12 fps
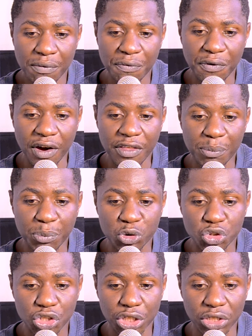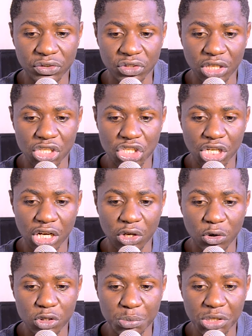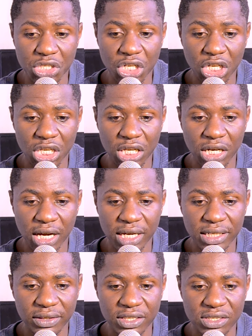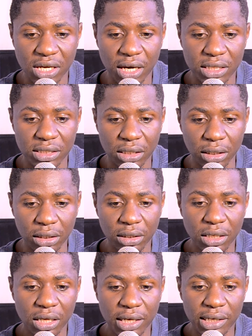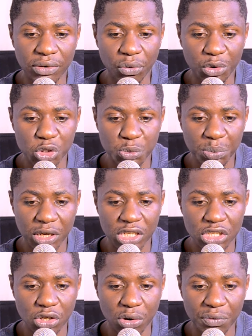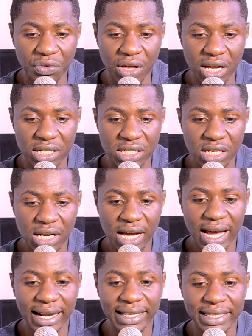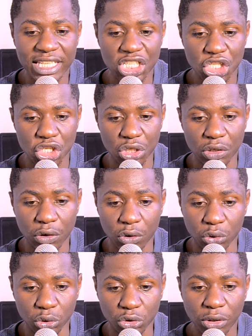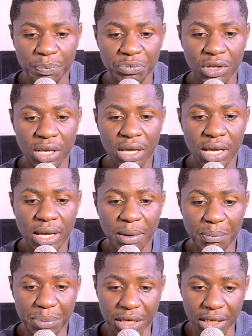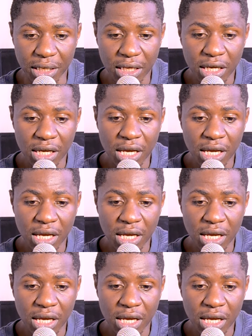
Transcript: further proceedings shall not be taken under this article in respect of that allegation, or B,